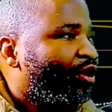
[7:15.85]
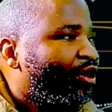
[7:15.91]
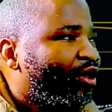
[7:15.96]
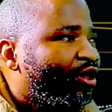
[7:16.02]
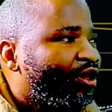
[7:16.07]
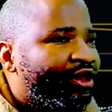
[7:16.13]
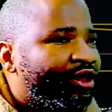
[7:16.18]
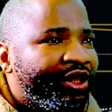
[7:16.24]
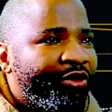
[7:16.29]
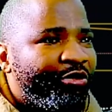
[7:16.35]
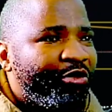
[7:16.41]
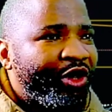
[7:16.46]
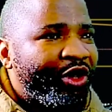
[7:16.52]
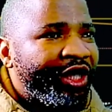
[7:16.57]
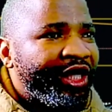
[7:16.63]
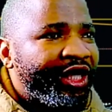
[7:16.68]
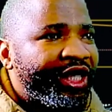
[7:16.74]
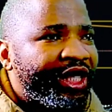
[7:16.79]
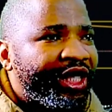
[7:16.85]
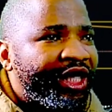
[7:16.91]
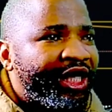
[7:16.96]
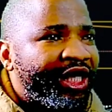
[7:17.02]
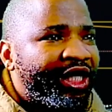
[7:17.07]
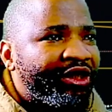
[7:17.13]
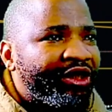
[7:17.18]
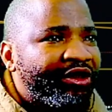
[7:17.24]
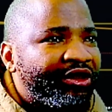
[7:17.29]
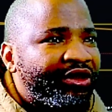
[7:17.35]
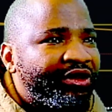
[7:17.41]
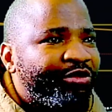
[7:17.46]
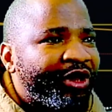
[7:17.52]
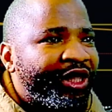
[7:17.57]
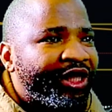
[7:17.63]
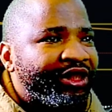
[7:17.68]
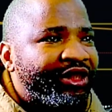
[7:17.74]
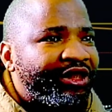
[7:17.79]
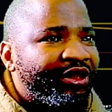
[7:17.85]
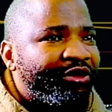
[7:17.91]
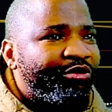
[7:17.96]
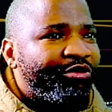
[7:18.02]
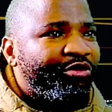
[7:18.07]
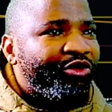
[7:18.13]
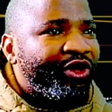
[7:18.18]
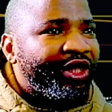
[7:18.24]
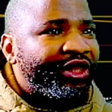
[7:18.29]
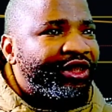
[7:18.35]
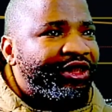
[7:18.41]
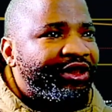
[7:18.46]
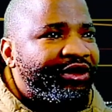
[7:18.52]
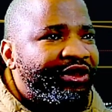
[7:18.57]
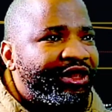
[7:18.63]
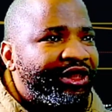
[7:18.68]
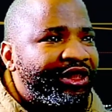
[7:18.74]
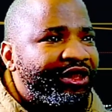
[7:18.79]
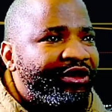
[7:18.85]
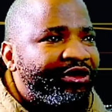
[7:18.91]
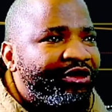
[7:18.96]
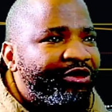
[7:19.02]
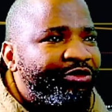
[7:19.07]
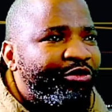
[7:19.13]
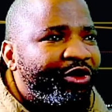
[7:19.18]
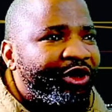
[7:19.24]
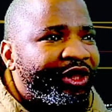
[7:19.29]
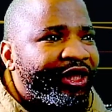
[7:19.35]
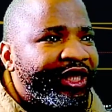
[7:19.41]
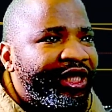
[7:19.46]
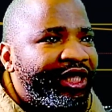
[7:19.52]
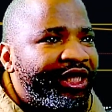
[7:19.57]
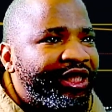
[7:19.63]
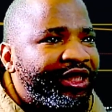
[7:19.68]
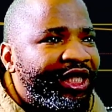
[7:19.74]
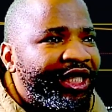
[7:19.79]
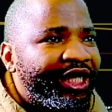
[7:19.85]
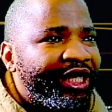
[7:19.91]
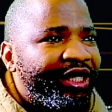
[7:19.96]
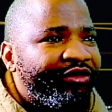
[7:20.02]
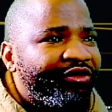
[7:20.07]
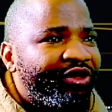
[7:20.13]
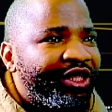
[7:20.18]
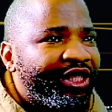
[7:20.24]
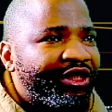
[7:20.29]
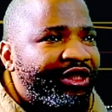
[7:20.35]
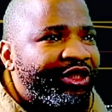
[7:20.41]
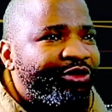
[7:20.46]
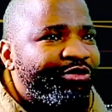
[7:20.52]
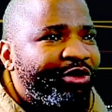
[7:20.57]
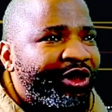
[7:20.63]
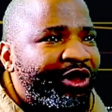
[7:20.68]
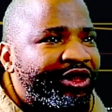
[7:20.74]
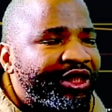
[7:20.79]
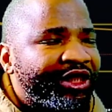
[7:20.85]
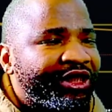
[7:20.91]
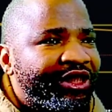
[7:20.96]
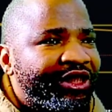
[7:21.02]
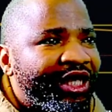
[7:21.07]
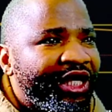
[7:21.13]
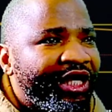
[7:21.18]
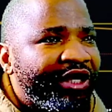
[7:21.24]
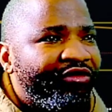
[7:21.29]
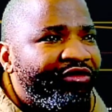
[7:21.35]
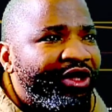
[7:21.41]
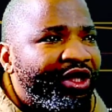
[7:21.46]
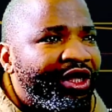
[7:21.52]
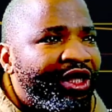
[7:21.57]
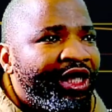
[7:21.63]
the breakout, but the price didn't break the level, respected the level.